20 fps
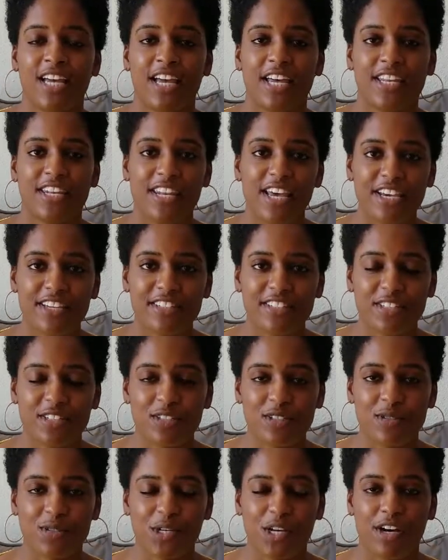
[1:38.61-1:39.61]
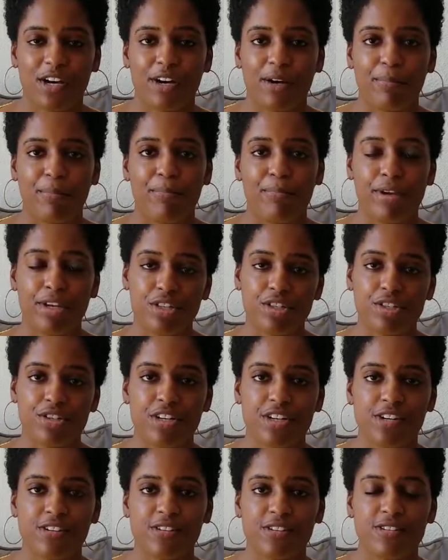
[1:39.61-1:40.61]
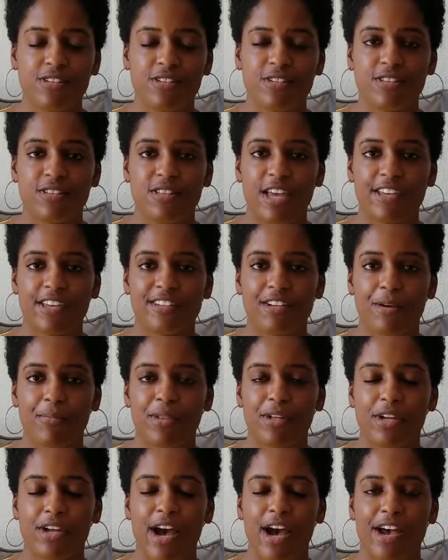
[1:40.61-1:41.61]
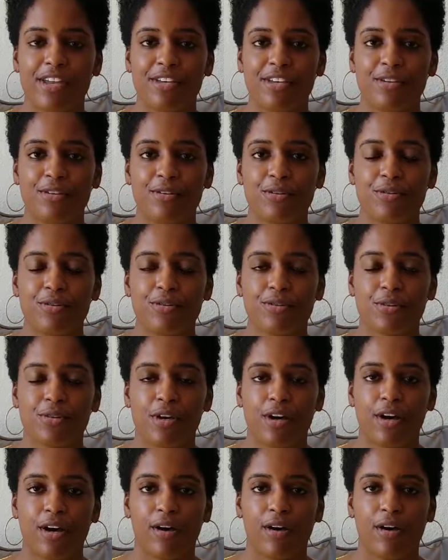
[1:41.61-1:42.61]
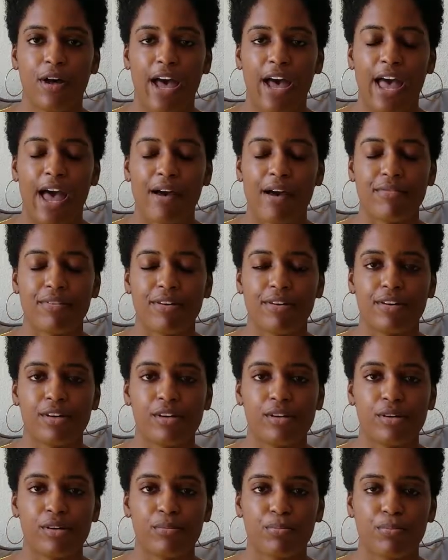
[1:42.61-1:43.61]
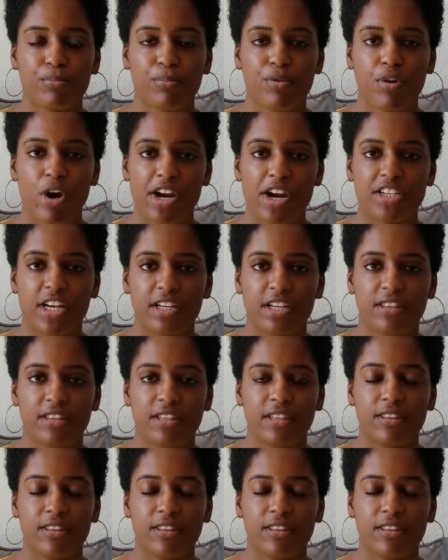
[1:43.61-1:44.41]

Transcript: Next is Pinterest. That's something I use. I have a project